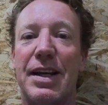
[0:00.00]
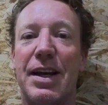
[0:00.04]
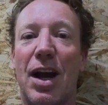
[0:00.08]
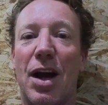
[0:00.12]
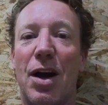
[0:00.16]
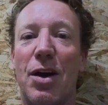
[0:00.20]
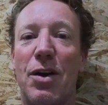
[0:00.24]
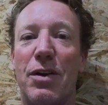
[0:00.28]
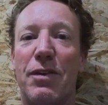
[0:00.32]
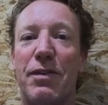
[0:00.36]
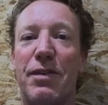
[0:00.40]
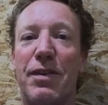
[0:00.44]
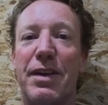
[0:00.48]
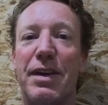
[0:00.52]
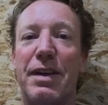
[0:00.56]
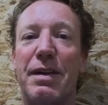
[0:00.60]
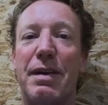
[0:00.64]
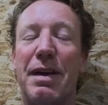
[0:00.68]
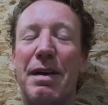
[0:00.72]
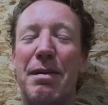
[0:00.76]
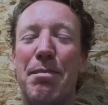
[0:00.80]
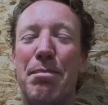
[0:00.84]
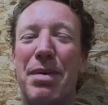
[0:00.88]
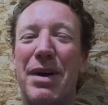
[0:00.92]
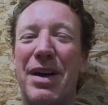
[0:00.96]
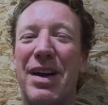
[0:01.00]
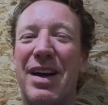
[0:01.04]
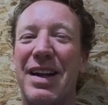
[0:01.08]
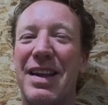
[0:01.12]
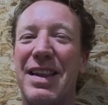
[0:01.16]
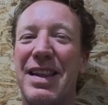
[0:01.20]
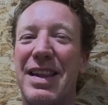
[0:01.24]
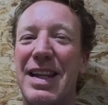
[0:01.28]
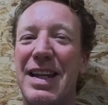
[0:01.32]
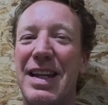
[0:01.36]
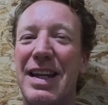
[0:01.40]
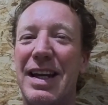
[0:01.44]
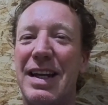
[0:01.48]
COVID, but I
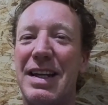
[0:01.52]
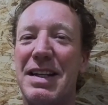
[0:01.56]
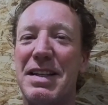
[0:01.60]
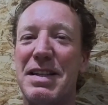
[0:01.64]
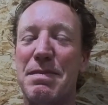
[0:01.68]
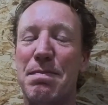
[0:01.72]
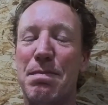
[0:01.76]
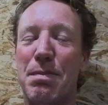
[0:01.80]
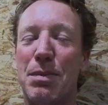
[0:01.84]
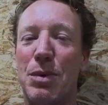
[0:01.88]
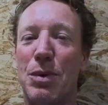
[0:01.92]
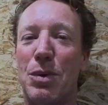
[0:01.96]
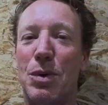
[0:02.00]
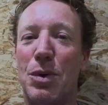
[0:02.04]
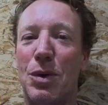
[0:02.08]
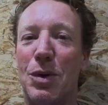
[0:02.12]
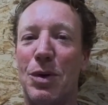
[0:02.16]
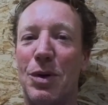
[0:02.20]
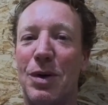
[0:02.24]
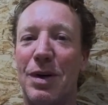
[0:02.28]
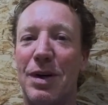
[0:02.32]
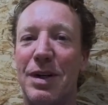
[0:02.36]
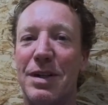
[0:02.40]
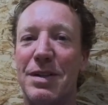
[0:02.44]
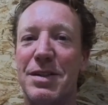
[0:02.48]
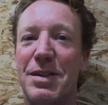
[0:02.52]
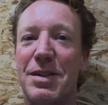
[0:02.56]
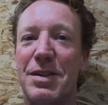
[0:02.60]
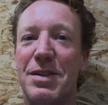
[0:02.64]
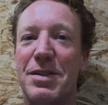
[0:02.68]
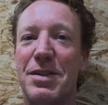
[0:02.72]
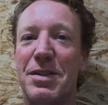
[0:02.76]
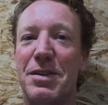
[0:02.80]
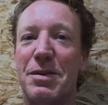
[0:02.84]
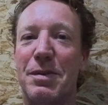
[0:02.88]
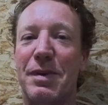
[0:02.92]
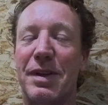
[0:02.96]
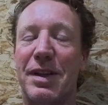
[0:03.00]
think it's more to
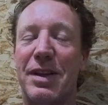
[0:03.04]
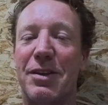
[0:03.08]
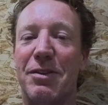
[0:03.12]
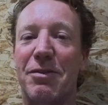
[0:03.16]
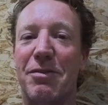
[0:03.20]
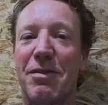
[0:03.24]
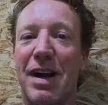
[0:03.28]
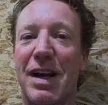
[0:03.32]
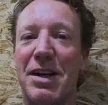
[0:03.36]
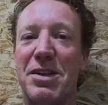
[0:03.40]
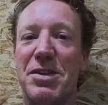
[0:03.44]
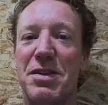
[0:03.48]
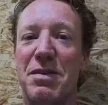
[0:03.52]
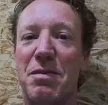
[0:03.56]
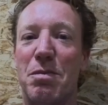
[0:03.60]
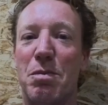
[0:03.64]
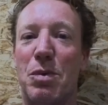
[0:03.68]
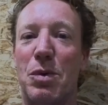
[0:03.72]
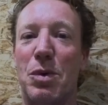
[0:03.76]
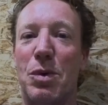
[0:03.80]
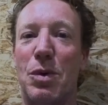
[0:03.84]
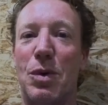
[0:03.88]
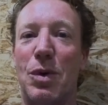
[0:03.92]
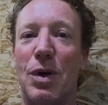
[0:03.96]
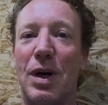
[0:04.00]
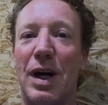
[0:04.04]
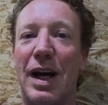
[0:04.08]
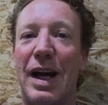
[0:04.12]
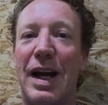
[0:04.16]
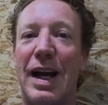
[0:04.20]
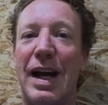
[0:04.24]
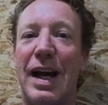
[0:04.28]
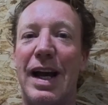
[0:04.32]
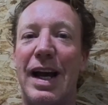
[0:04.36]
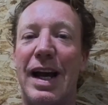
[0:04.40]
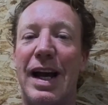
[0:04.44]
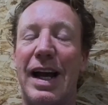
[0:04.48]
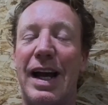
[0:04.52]
do with the Russian war
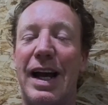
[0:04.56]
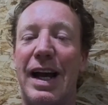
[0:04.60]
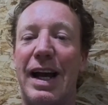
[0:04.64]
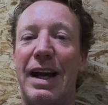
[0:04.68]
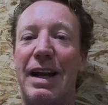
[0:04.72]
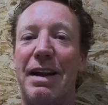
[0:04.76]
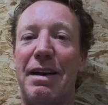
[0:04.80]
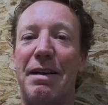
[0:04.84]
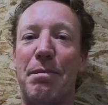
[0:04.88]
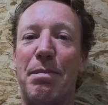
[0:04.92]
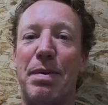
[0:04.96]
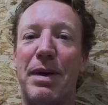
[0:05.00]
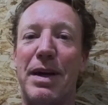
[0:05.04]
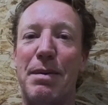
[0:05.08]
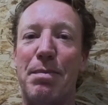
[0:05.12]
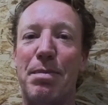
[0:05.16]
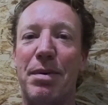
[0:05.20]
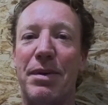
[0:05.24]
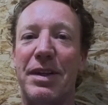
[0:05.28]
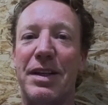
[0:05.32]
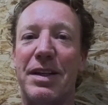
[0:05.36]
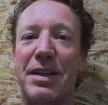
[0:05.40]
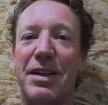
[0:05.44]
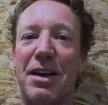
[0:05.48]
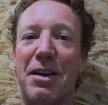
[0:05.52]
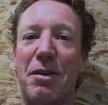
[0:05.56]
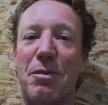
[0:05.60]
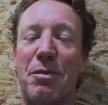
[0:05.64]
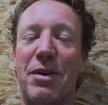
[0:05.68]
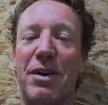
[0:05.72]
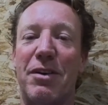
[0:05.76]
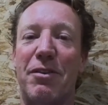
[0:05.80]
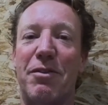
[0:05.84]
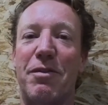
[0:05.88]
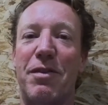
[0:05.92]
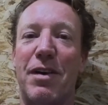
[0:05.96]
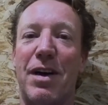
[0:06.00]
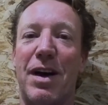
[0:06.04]
and people that don't
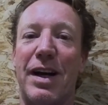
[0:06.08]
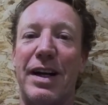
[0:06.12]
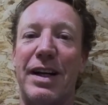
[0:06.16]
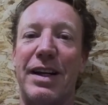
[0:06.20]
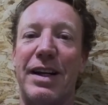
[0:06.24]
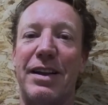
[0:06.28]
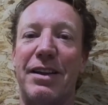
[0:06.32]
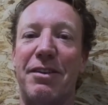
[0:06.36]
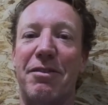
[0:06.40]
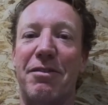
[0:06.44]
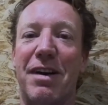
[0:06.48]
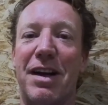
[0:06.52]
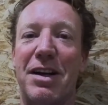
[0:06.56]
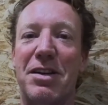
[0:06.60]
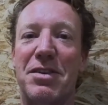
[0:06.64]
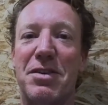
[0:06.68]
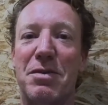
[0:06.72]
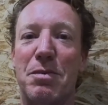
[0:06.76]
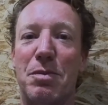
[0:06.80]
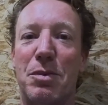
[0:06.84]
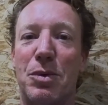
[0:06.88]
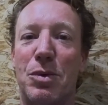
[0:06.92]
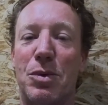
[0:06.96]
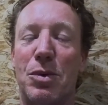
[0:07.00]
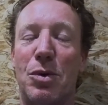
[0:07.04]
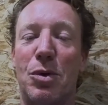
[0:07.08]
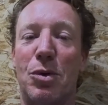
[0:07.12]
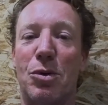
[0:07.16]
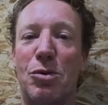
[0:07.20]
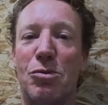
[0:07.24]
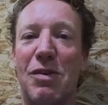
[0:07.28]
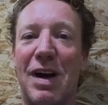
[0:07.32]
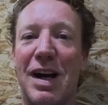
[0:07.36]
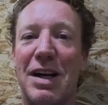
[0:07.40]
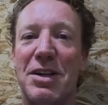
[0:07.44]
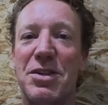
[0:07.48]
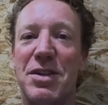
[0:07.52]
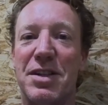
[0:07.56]
want to fight in the Russian war, or
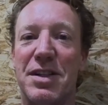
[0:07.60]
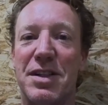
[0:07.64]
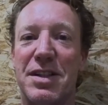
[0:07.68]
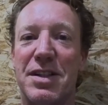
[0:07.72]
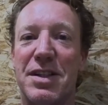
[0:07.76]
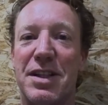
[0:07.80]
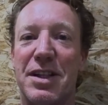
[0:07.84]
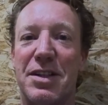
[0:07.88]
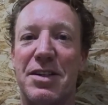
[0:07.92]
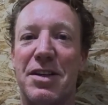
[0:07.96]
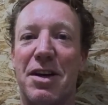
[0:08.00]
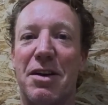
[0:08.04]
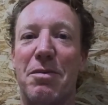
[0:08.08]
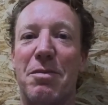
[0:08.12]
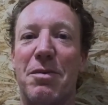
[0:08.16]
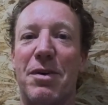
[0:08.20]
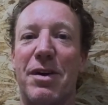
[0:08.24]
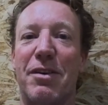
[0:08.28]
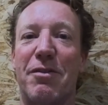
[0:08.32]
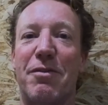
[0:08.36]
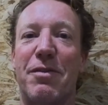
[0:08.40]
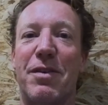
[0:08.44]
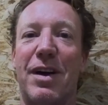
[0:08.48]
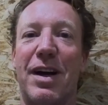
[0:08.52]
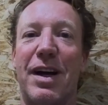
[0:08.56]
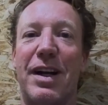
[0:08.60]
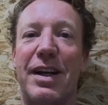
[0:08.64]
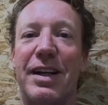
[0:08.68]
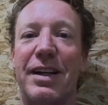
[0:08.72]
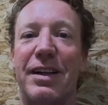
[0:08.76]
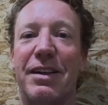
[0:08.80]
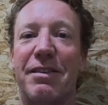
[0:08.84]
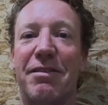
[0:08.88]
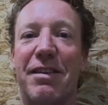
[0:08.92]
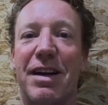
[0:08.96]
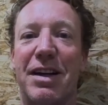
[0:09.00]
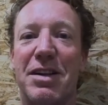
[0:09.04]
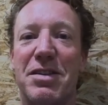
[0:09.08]
Russians that don't want to fight
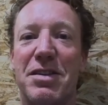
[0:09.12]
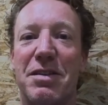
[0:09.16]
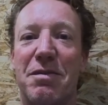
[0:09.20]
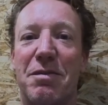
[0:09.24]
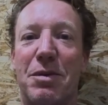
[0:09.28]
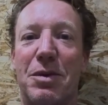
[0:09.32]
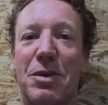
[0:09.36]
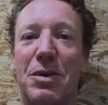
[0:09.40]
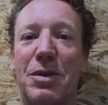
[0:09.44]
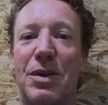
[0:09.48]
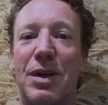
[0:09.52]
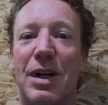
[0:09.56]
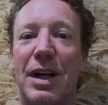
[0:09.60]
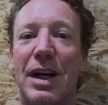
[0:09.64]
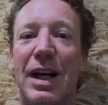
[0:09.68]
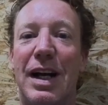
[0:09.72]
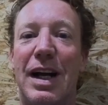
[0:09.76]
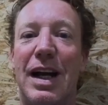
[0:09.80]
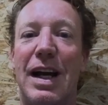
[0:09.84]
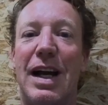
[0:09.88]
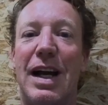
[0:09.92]
in the Russian war,